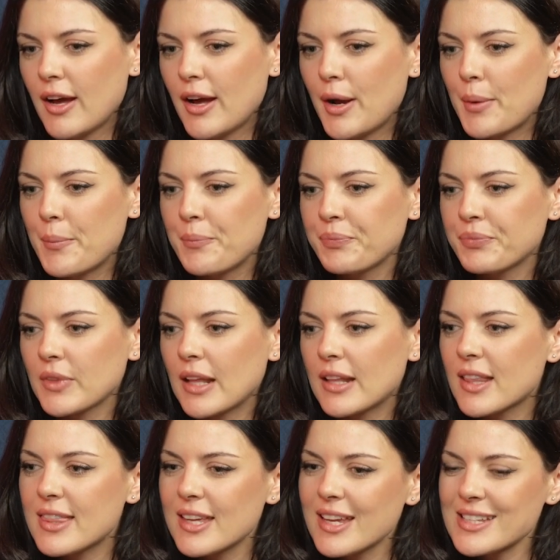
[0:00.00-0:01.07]

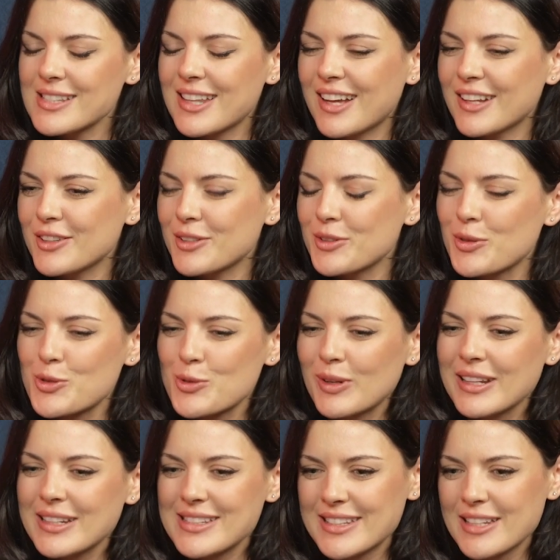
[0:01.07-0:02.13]
The thing is that
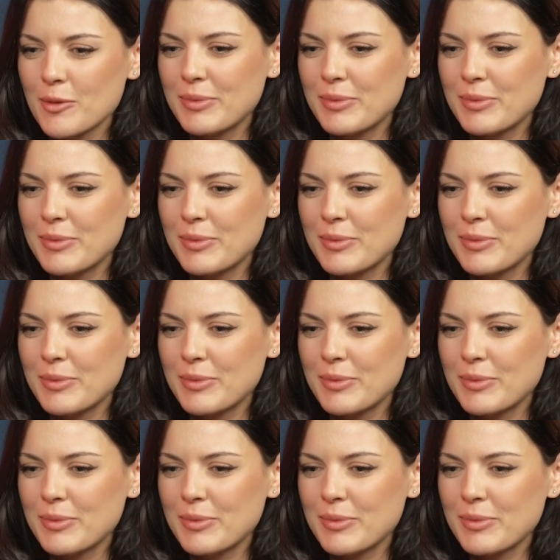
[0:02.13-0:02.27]
usually it's